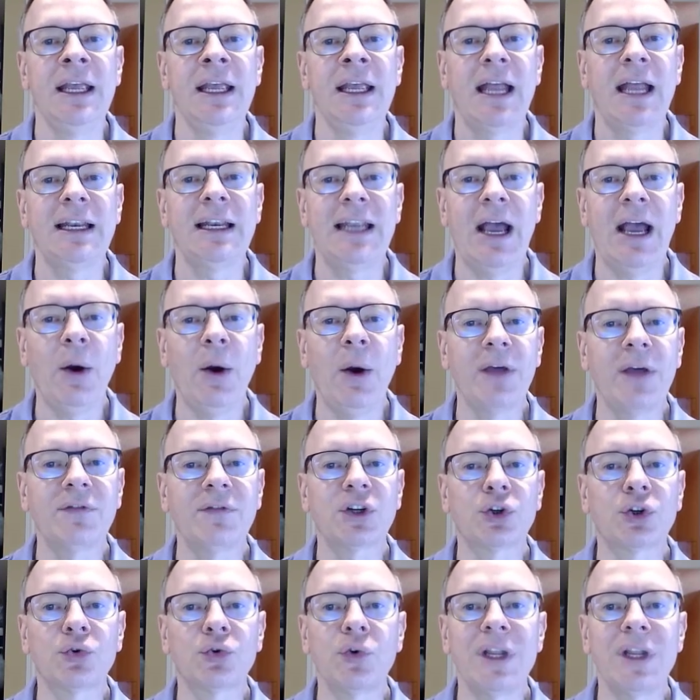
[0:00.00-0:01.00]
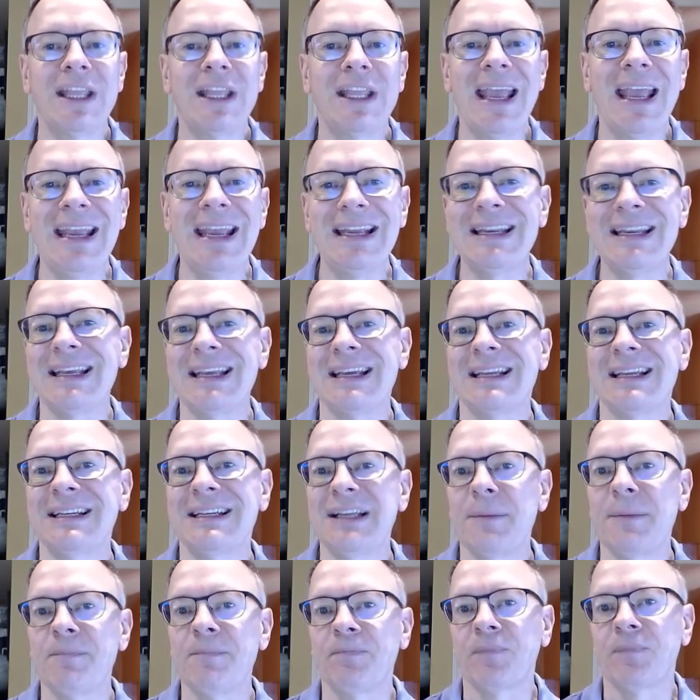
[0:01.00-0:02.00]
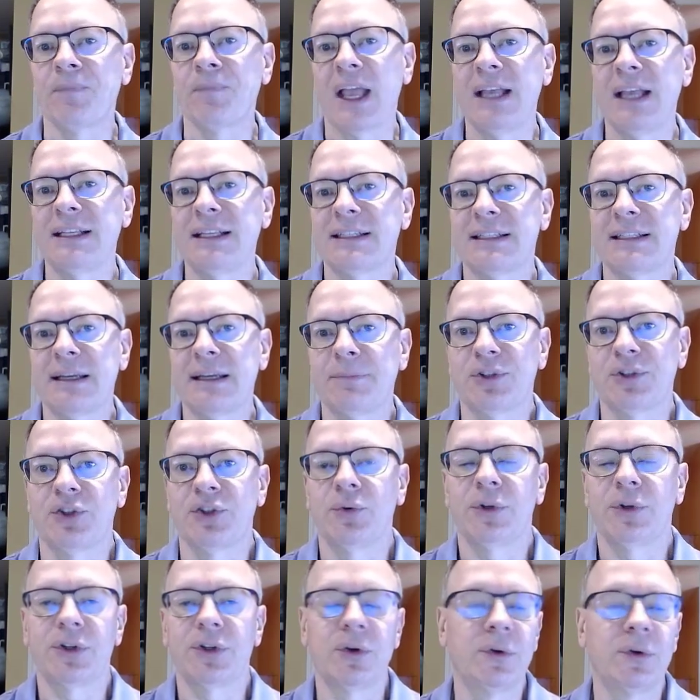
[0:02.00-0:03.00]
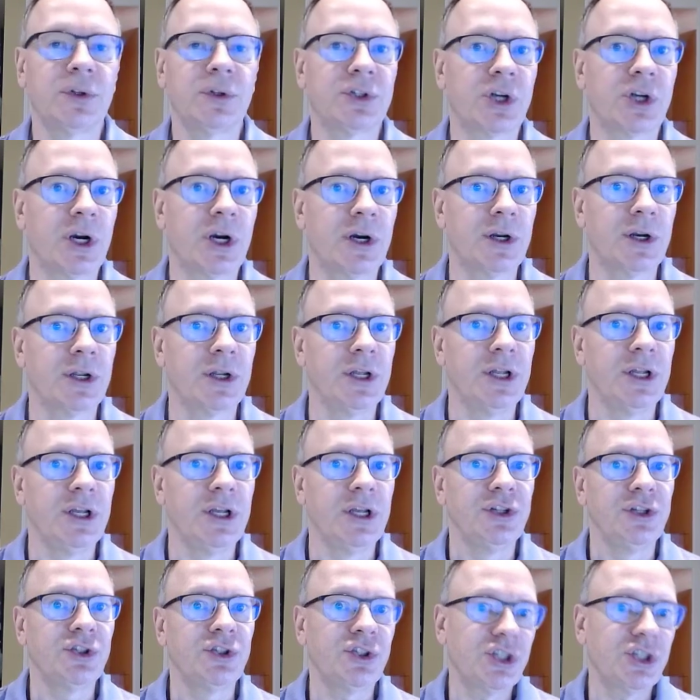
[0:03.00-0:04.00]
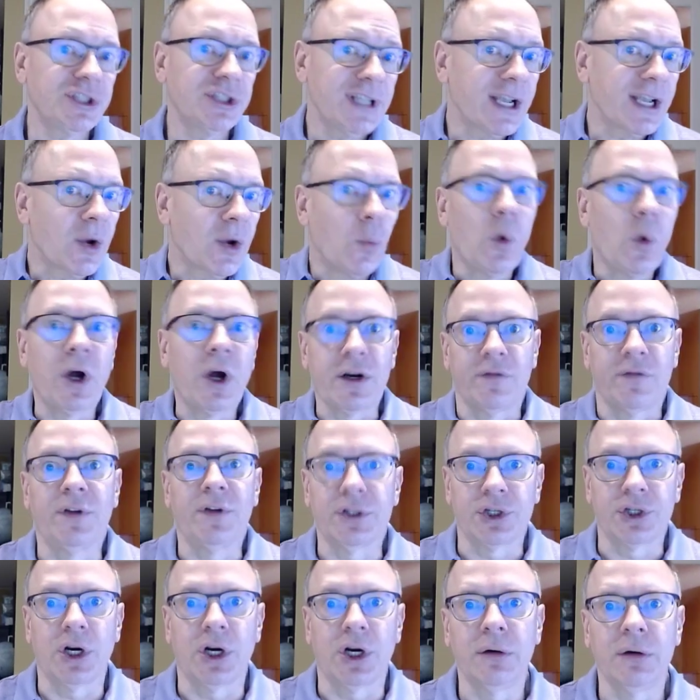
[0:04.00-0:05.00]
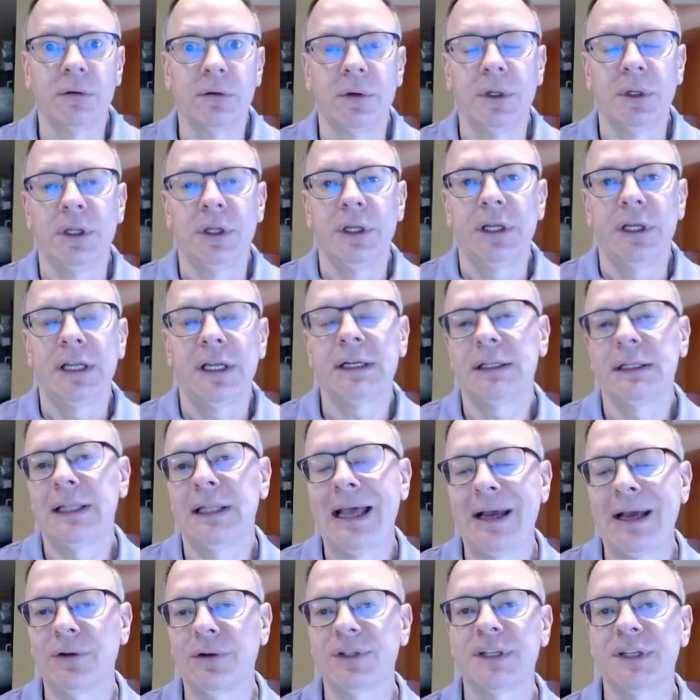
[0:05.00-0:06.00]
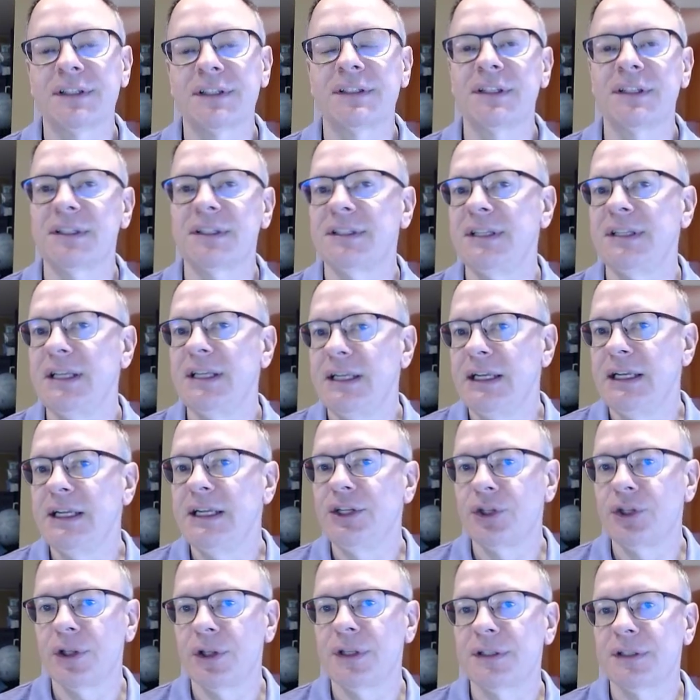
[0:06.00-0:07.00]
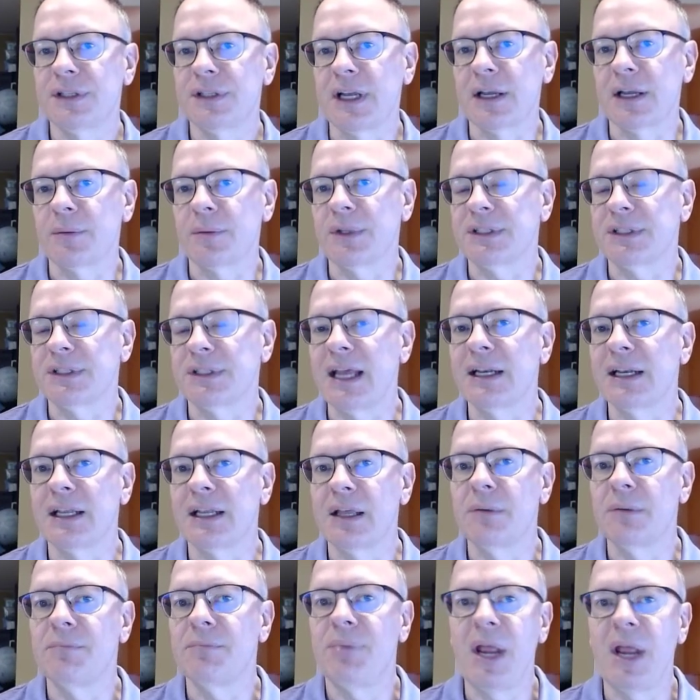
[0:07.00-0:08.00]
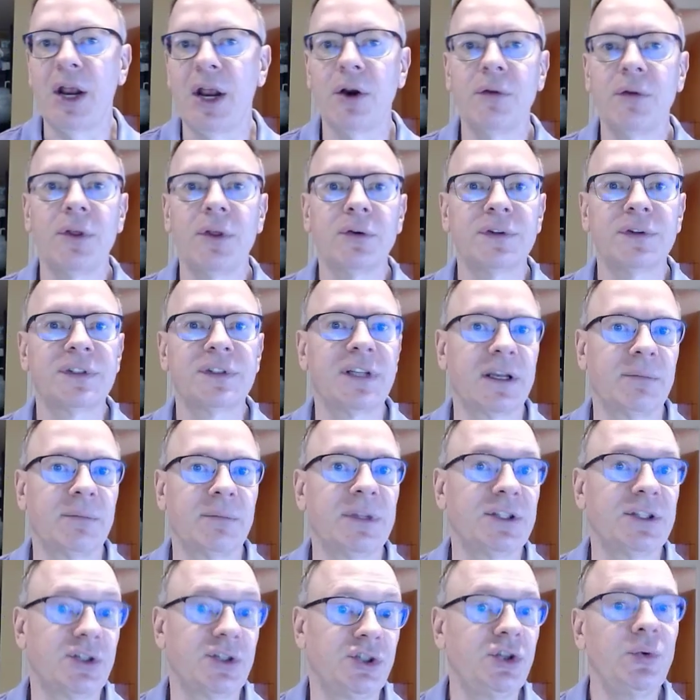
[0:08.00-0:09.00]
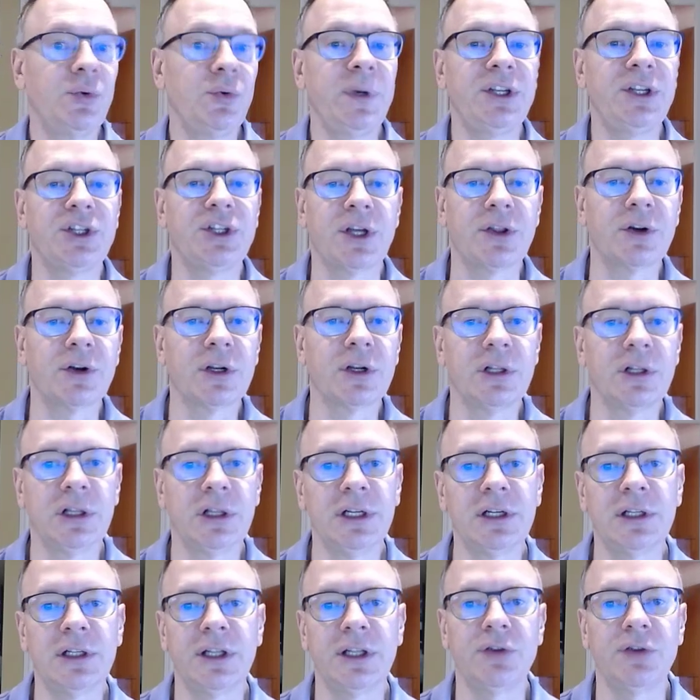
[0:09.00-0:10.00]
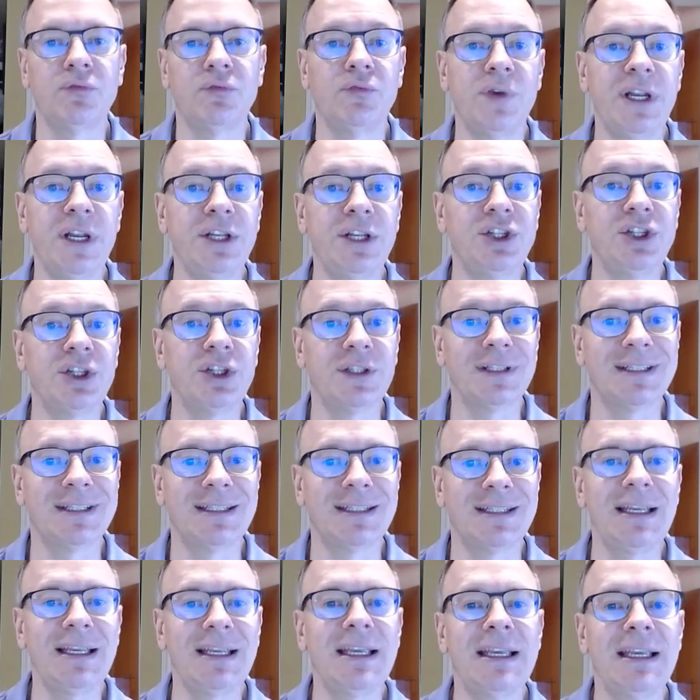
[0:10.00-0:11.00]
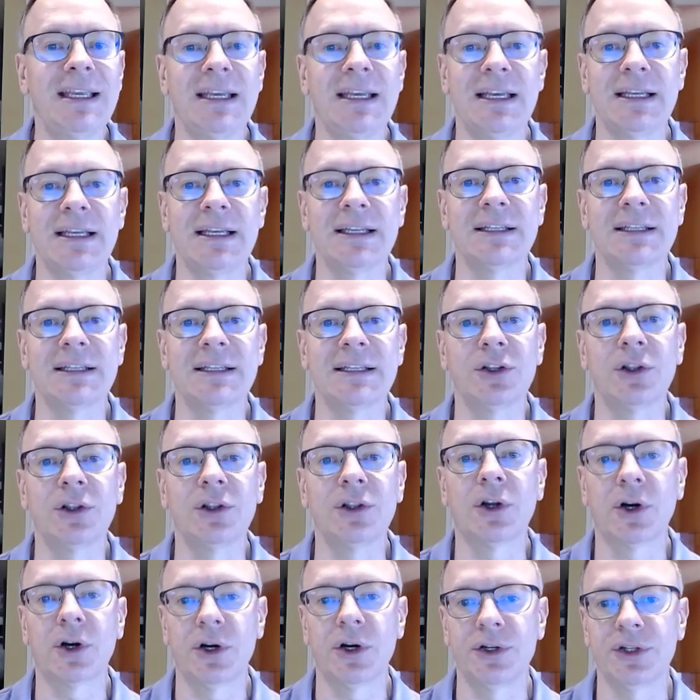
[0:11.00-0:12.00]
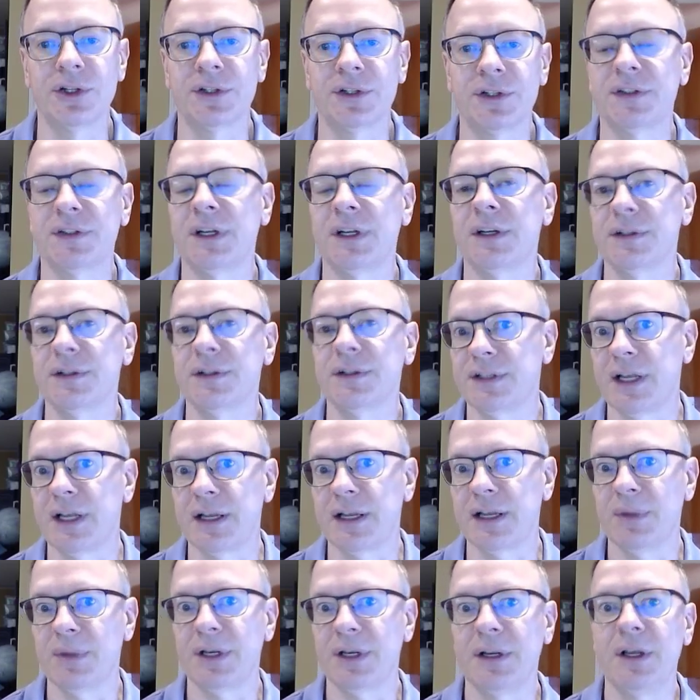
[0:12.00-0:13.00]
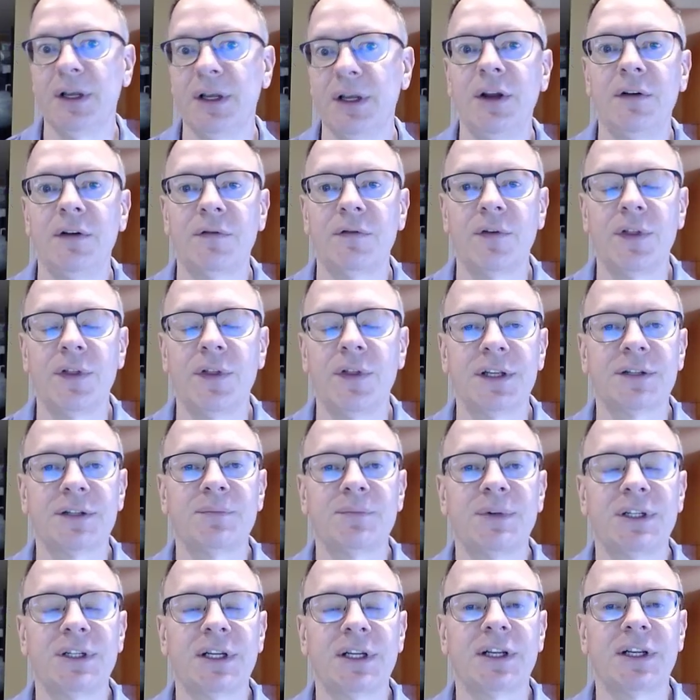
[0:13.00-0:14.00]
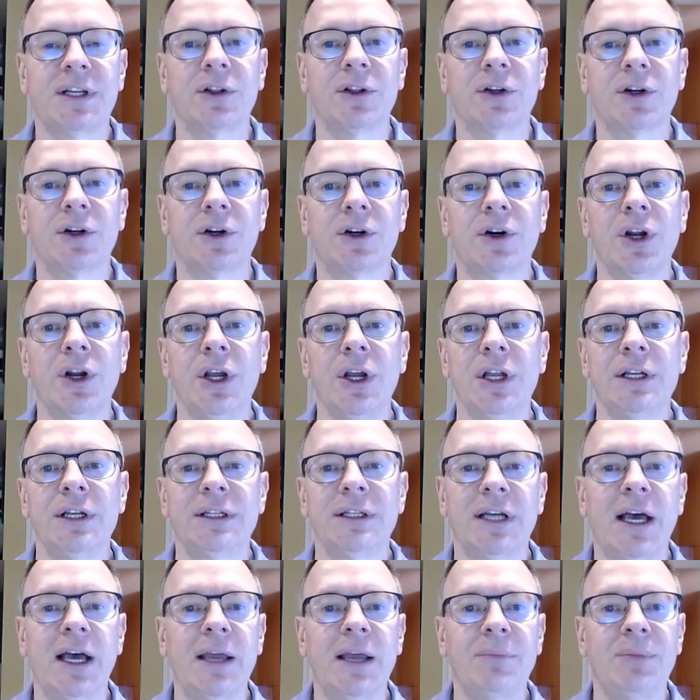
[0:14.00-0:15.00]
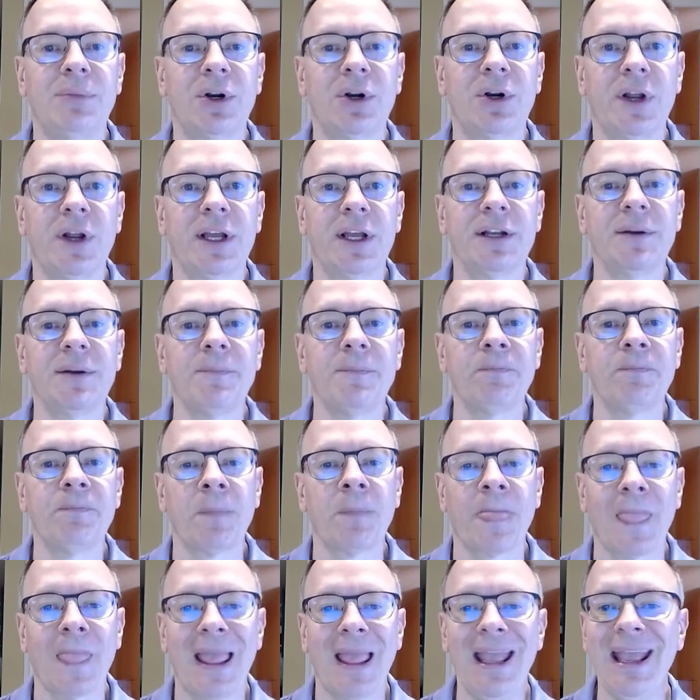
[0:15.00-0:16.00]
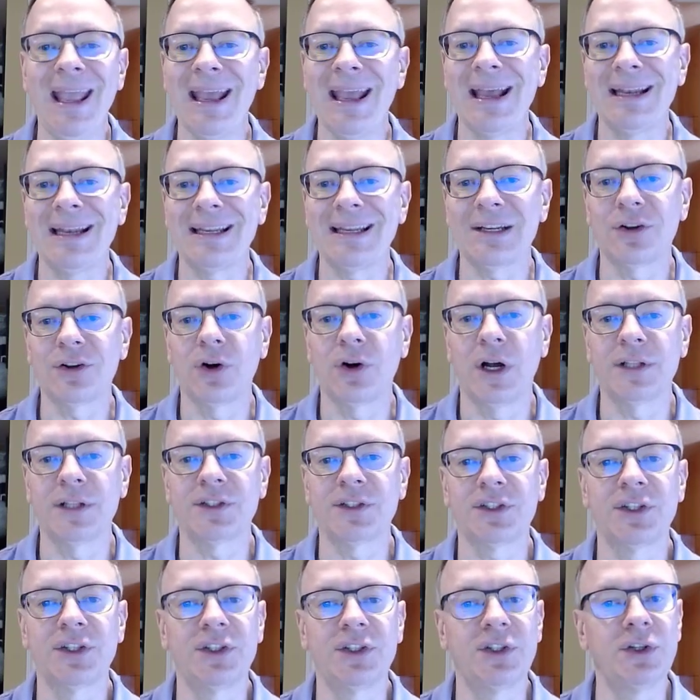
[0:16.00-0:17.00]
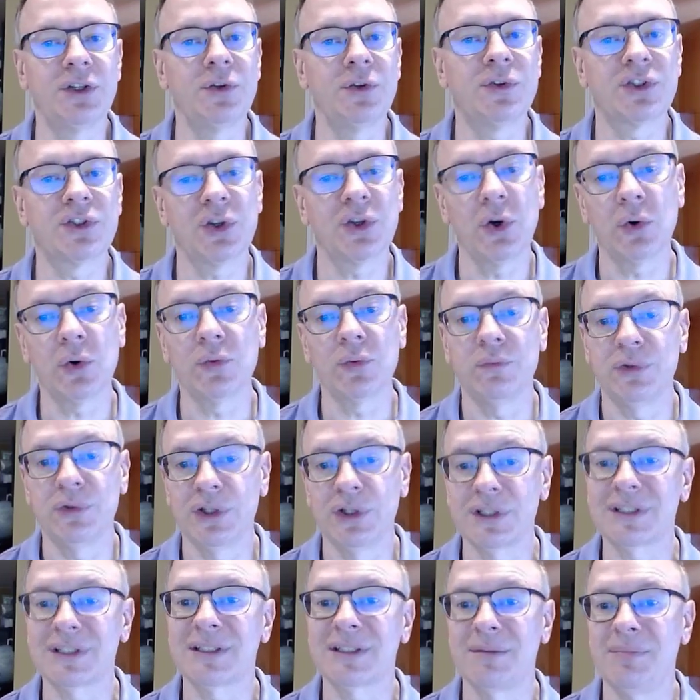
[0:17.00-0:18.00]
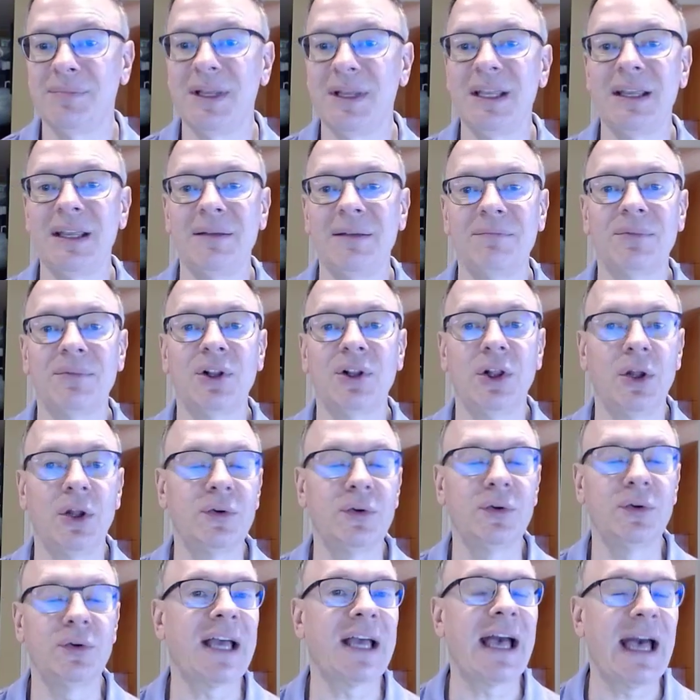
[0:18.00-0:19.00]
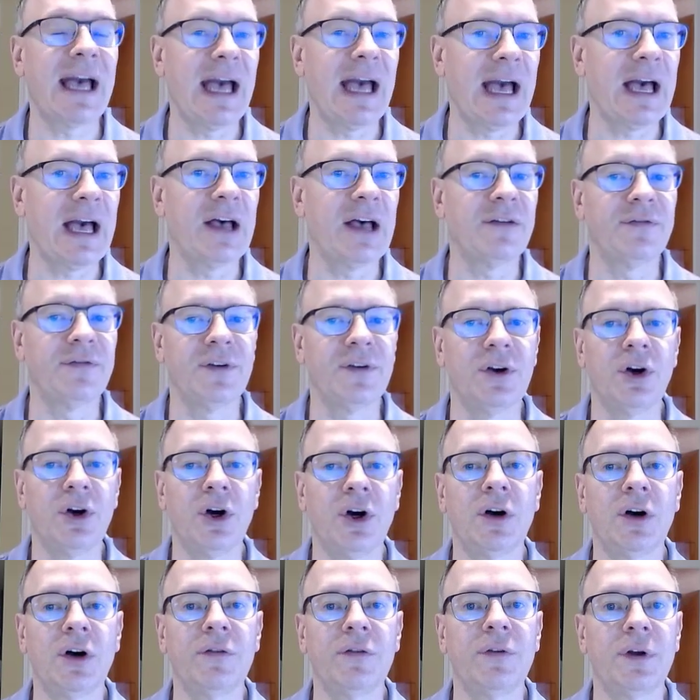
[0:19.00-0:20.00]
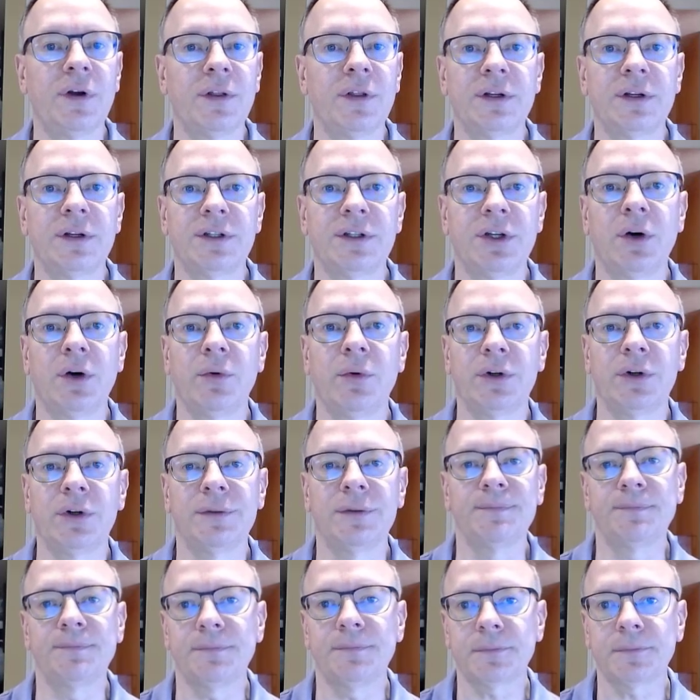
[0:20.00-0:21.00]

And now I've created a steps to a total chart. So just like a waterfall chart, it allows us to see each of the segments and compare those segments to each other. Clearly, region C is the largest sales segment for this particular time period. And it constitutes, looks to be close to half of the total.